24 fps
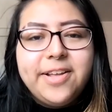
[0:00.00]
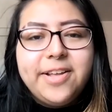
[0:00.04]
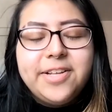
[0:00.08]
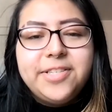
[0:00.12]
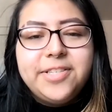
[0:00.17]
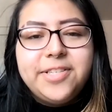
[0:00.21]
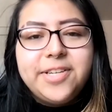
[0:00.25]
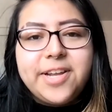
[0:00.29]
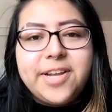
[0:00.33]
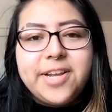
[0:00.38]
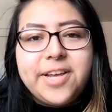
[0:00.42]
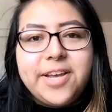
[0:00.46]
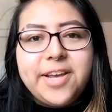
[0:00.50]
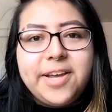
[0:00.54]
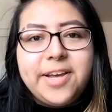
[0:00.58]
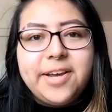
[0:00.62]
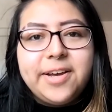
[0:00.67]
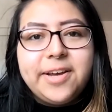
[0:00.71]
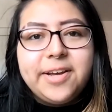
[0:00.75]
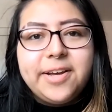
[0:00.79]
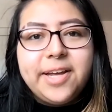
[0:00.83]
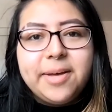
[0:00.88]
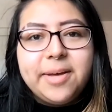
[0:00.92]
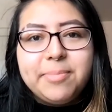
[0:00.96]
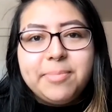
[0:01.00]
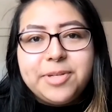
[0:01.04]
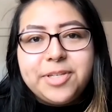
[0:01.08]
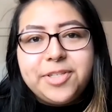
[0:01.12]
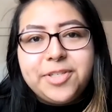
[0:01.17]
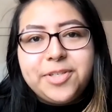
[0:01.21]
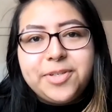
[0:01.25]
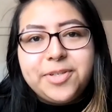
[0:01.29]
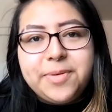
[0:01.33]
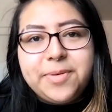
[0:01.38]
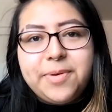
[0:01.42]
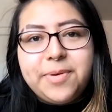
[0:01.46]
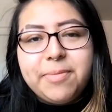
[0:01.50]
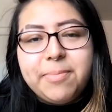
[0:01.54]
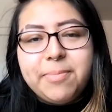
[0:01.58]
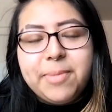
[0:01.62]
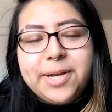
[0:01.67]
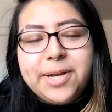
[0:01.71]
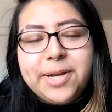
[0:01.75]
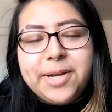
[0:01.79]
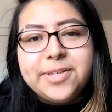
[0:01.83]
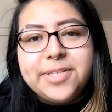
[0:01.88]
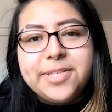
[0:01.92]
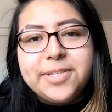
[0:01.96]
studying chemistry with
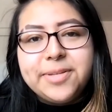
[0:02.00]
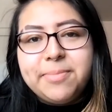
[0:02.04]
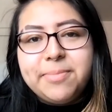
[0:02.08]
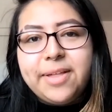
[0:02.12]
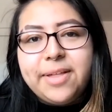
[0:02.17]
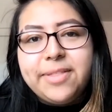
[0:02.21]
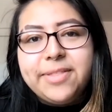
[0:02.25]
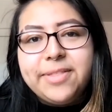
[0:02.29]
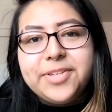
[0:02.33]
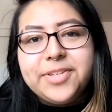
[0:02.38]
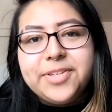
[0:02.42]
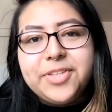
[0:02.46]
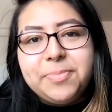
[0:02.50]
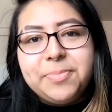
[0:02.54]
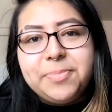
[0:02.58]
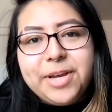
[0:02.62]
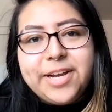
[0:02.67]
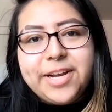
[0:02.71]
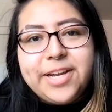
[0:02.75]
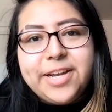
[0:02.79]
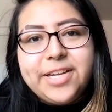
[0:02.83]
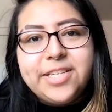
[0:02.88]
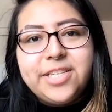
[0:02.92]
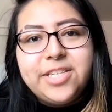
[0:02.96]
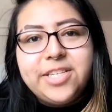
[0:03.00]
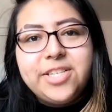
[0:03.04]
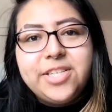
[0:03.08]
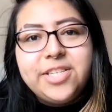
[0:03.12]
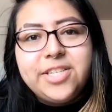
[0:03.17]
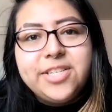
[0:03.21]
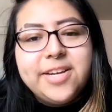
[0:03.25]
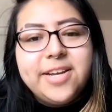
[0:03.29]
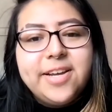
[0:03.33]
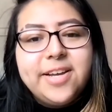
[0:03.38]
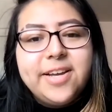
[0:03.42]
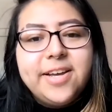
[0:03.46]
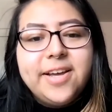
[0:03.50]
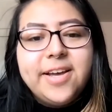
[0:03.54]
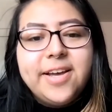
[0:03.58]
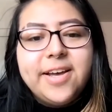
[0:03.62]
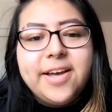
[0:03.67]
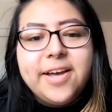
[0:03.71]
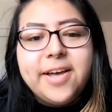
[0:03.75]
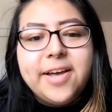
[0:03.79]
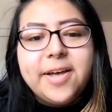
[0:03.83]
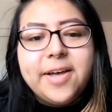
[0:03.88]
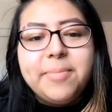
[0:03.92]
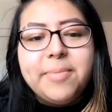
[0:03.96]
minors in math and Spanish.
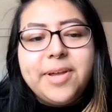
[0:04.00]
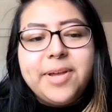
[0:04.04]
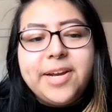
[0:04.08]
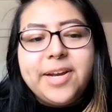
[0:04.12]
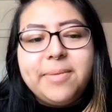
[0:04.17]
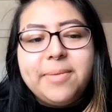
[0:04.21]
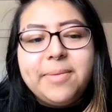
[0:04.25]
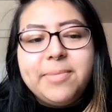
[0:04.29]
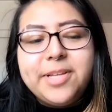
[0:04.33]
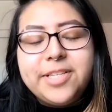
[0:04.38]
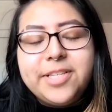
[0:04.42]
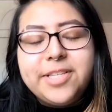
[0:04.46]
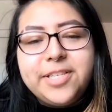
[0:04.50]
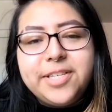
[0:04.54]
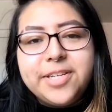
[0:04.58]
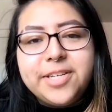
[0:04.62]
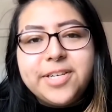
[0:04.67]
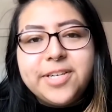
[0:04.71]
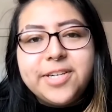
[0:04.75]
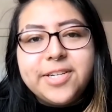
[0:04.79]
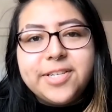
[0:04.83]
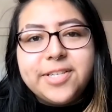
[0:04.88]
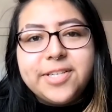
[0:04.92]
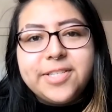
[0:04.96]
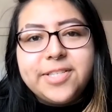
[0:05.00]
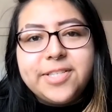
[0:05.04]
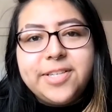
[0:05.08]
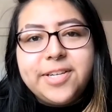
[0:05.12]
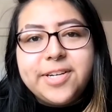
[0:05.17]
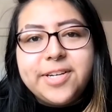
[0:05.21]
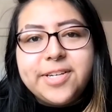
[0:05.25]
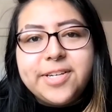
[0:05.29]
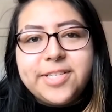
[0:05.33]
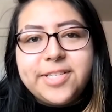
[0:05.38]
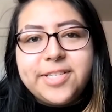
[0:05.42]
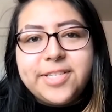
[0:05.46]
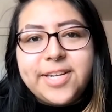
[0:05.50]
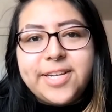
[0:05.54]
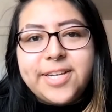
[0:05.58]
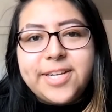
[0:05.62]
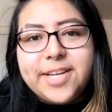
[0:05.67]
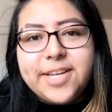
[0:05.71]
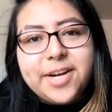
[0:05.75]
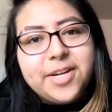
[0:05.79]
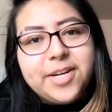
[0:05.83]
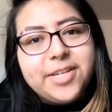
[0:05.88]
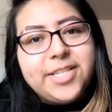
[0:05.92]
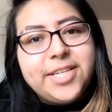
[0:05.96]
And I'm this year's Here to Stay
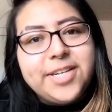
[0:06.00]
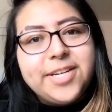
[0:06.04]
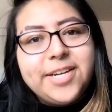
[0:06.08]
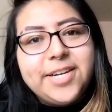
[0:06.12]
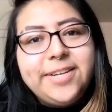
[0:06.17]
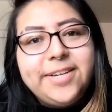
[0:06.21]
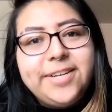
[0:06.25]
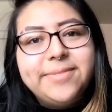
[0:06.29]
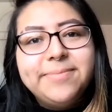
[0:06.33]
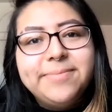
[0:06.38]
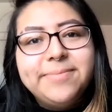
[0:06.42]
secretary.